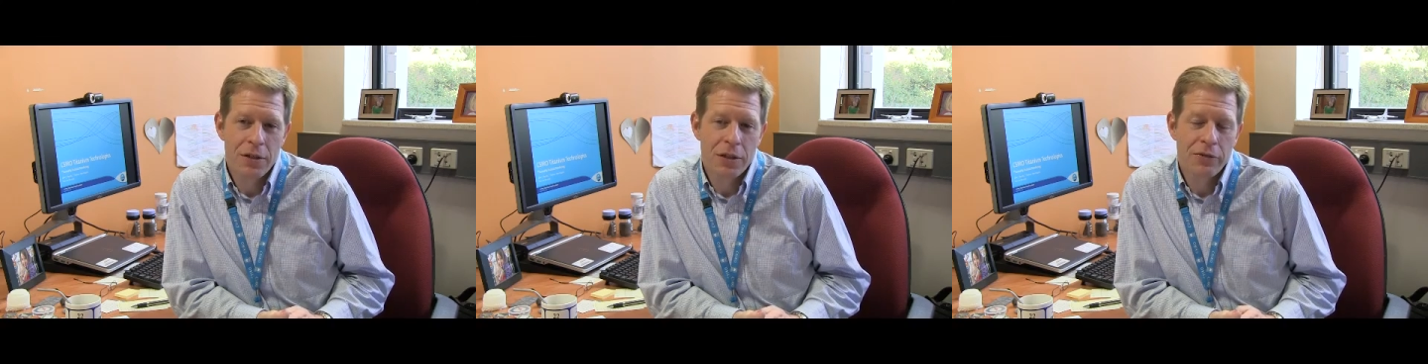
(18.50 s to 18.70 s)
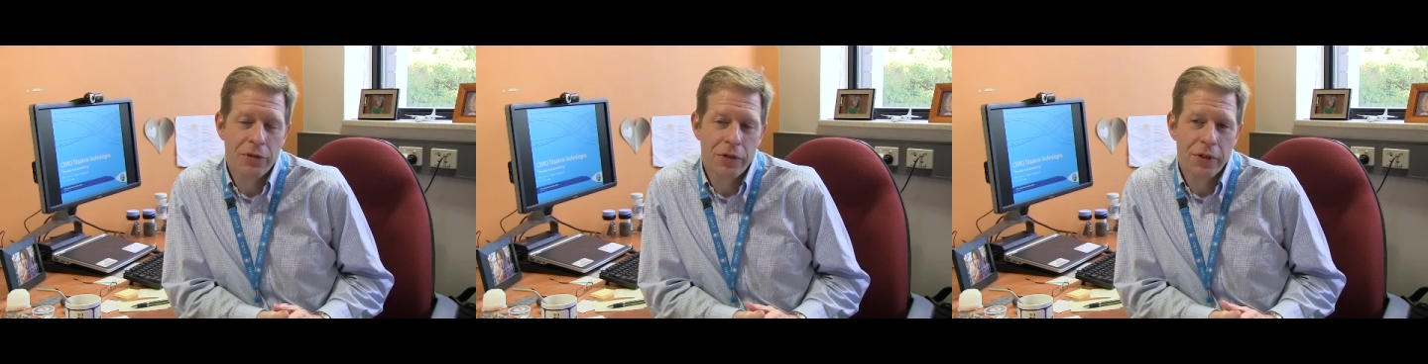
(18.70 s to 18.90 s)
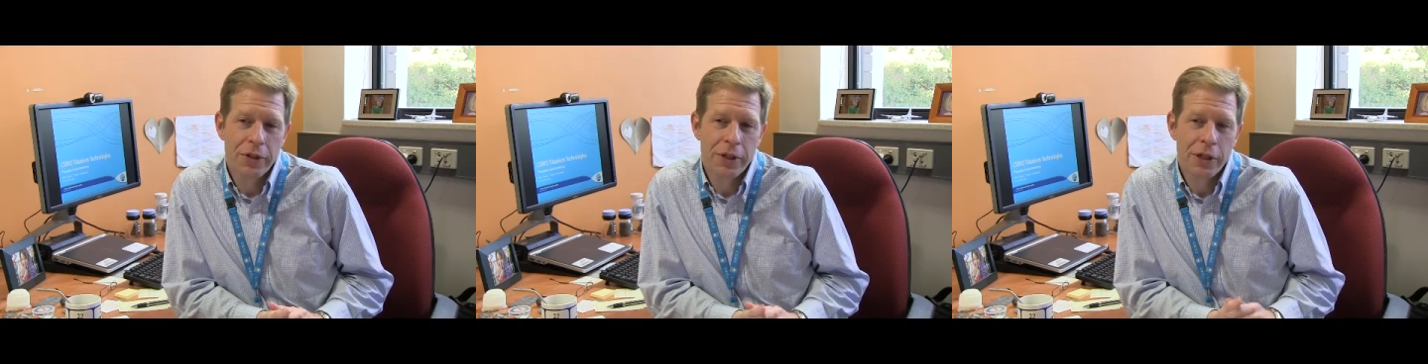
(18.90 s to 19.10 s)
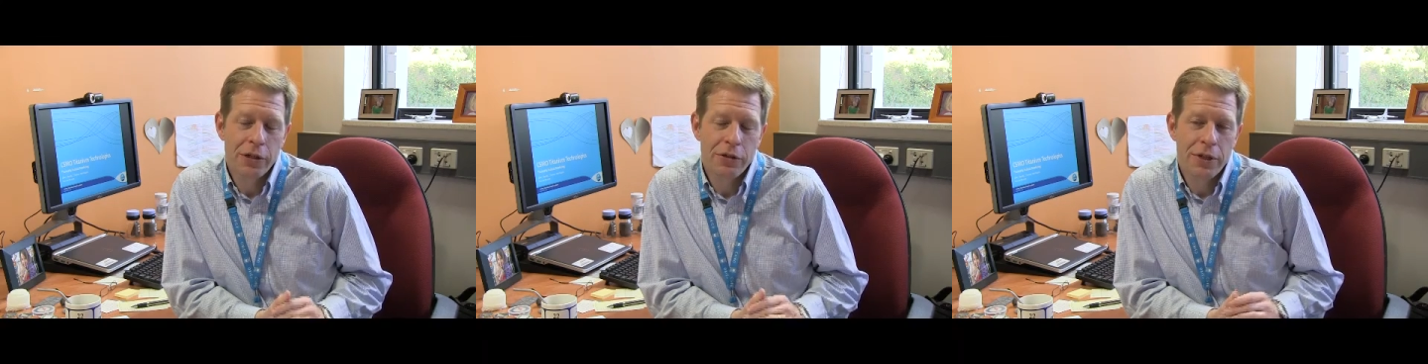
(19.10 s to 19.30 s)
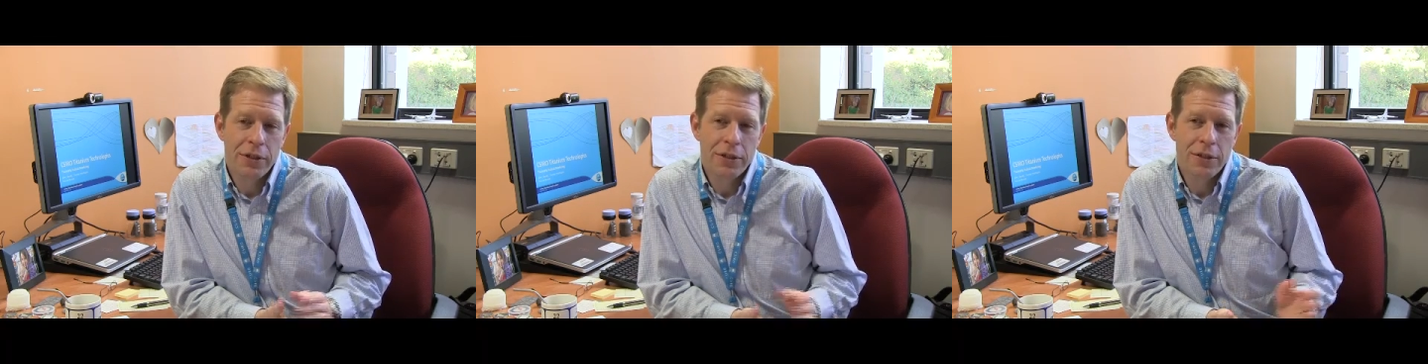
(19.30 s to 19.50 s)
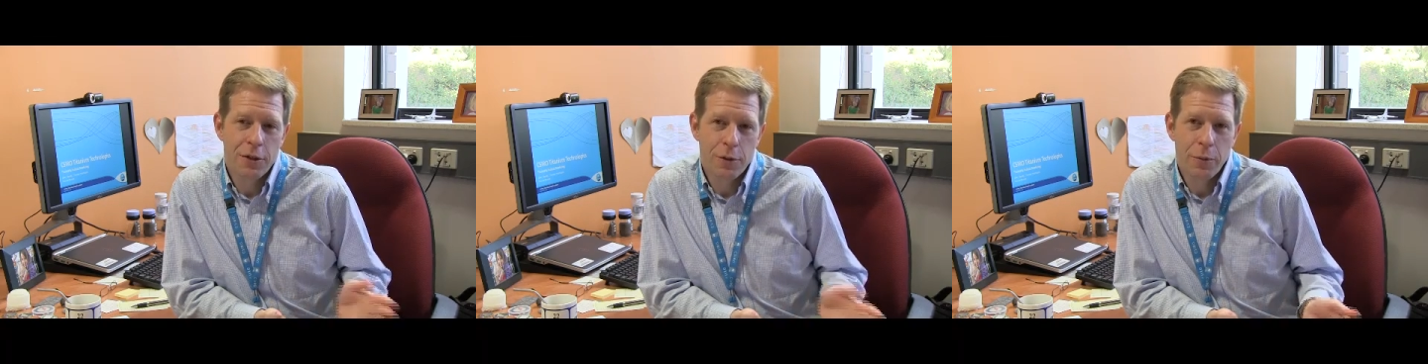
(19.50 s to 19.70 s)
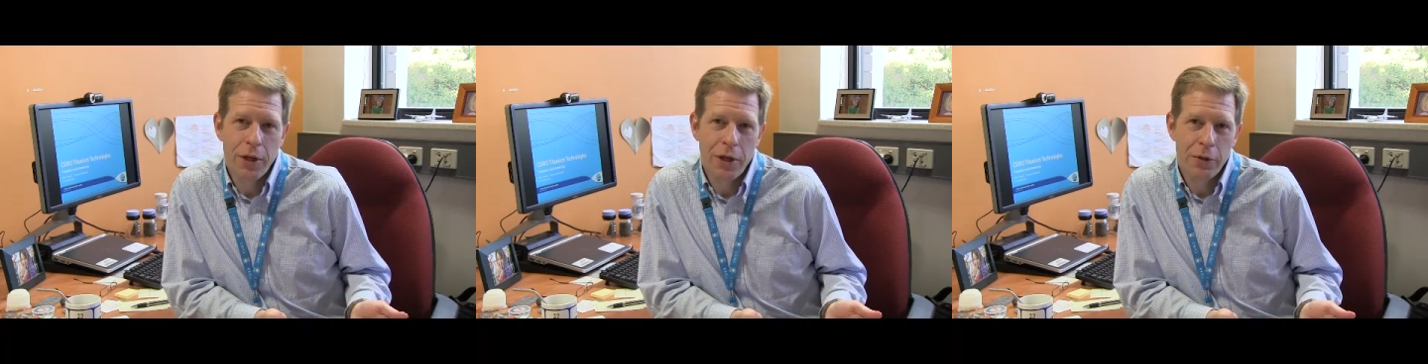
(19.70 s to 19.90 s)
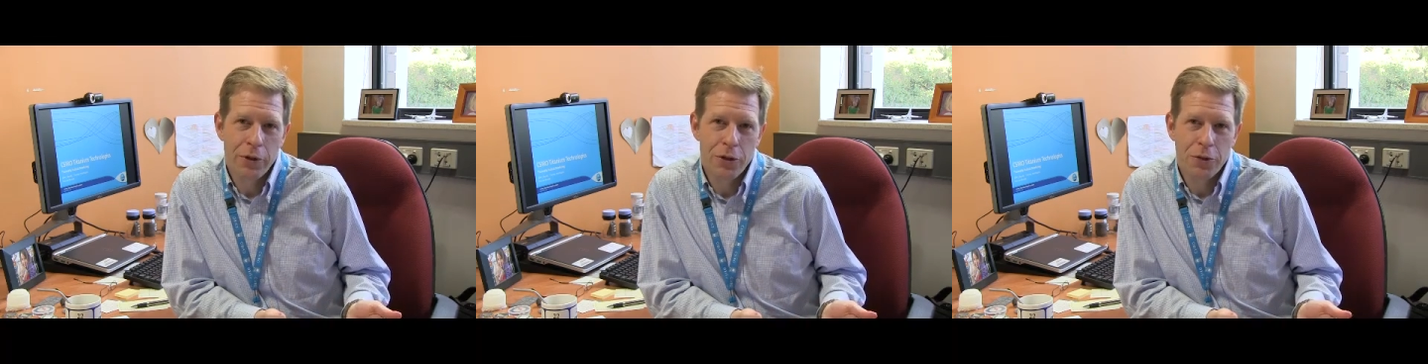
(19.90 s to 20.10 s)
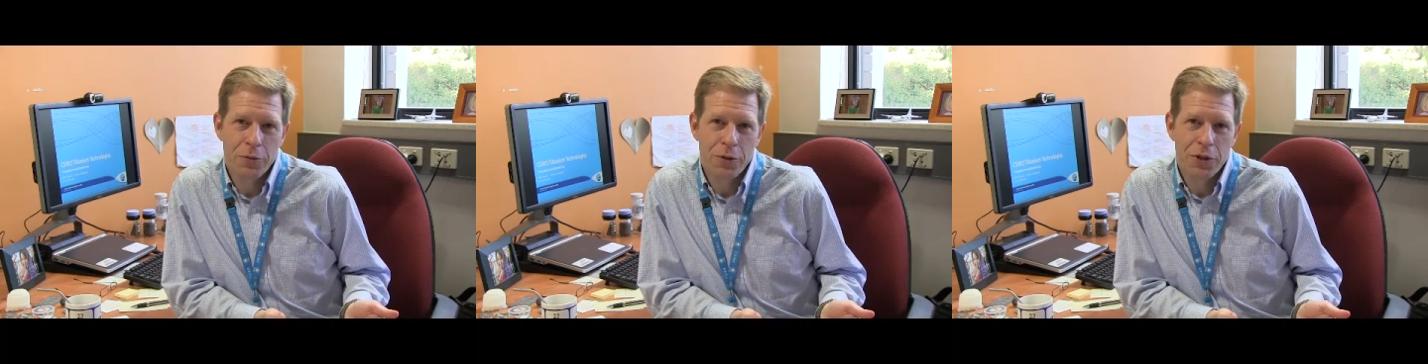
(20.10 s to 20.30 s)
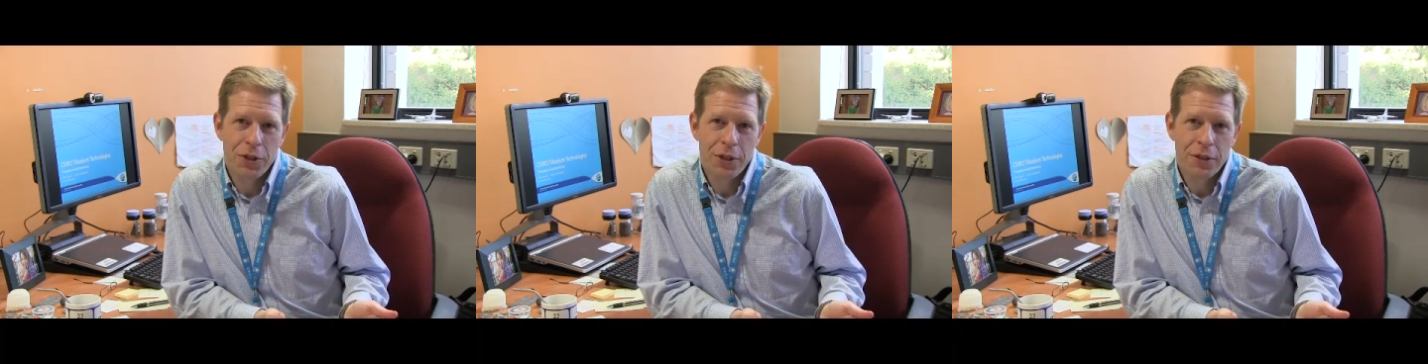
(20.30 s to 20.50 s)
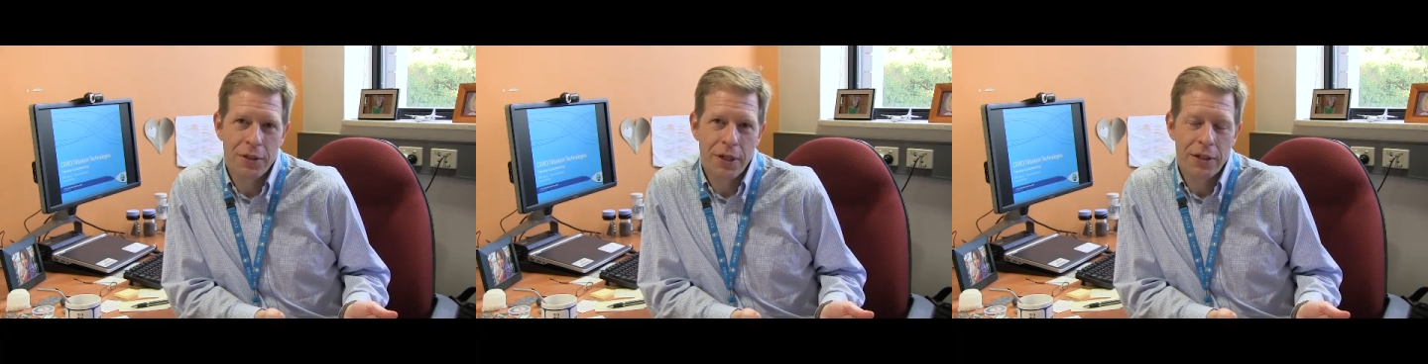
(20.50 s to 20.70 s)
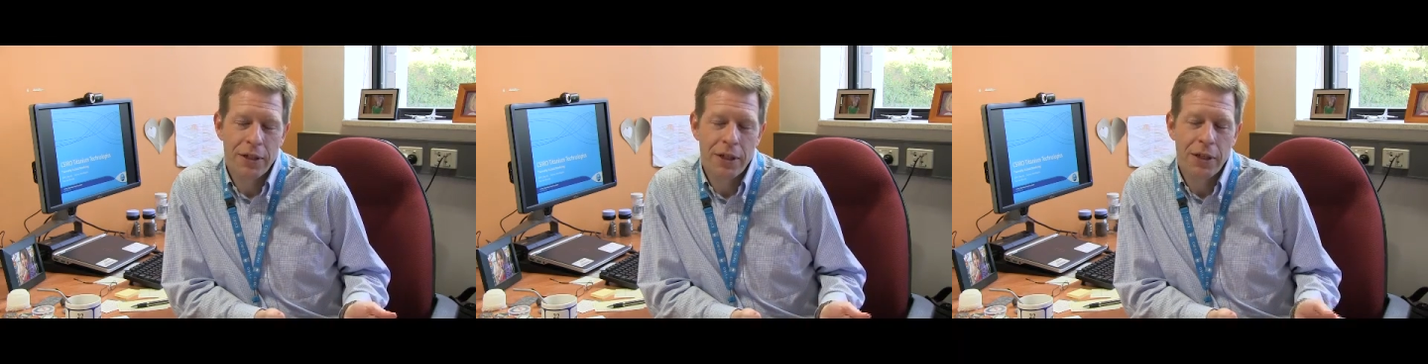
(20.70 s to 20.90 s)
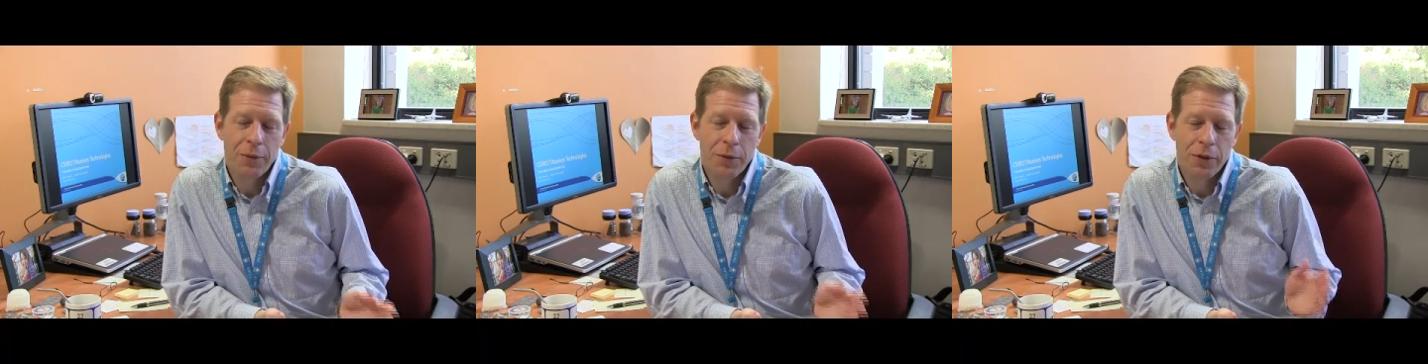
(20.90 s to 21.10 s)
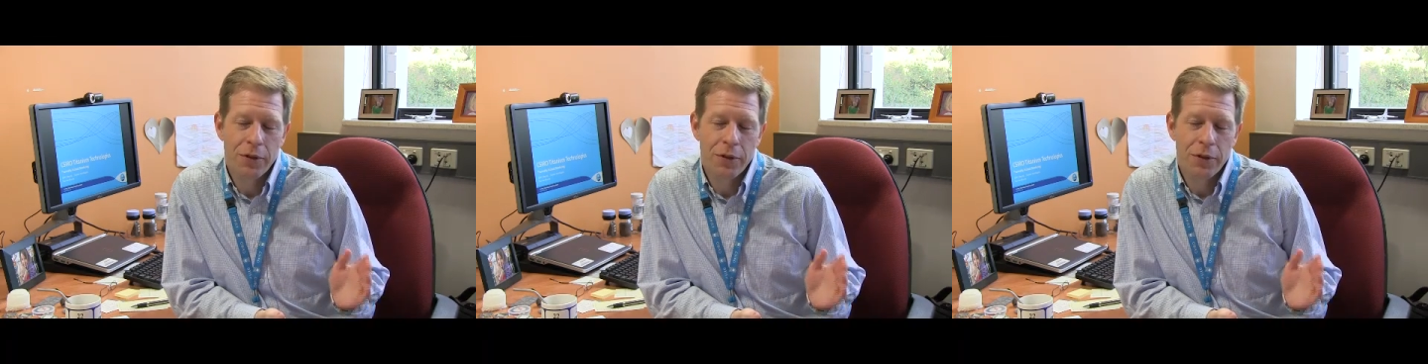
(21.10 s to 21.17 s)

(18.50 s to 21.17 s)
So if you can increase the speed at which you machine titanium,